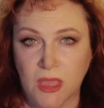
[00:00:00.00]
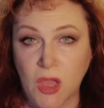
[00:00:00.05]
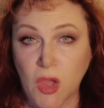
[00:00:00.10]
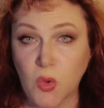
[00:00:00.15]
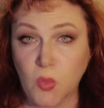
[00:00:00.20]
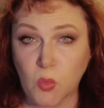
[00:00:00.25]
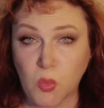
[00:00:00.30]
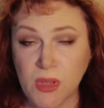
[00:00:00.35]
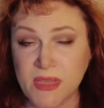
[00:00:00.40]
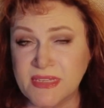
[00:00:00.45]

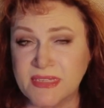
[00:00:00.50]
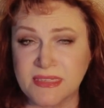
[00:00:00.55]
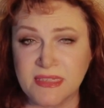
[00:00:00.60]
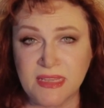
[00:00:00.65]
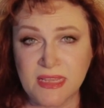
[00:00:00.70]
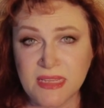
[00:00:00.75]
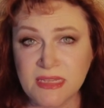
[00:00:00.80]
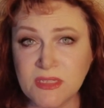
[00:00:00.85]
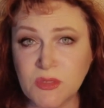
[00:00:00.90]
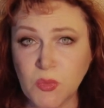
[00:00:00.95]
was
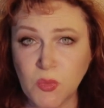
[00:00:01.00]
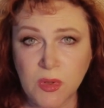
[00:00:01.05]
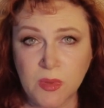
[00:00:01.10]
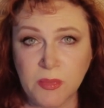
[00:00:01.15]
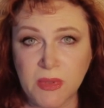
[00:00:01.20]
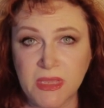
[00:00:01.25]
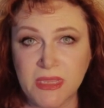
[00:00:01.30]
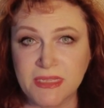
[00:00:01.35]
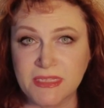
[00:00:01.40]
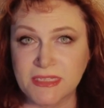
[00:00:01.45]
this
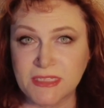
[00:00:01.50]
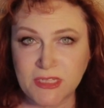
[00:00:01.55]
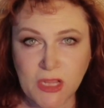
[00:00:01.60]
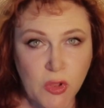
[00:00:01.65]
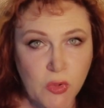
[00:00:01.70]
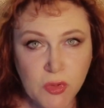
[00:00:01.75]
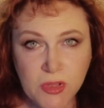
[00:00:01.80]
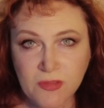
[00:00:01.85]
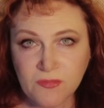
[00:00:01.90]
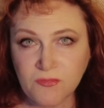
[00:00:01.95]
woman
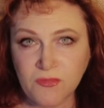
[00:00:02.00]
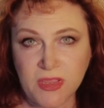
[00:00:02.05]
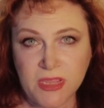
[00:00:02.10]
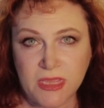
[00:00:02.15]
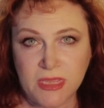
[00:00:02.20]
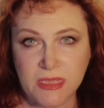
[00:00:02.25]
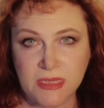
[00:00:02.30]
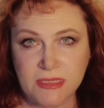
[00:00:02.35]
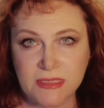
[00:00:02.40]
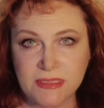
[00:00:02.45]
so
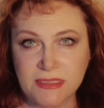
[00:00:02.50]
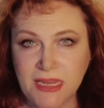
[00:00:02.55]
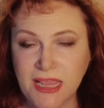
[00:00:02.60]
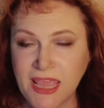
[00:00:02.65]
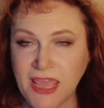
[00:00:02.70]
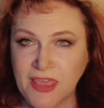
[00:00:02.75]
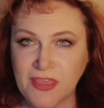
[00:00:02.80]
convinced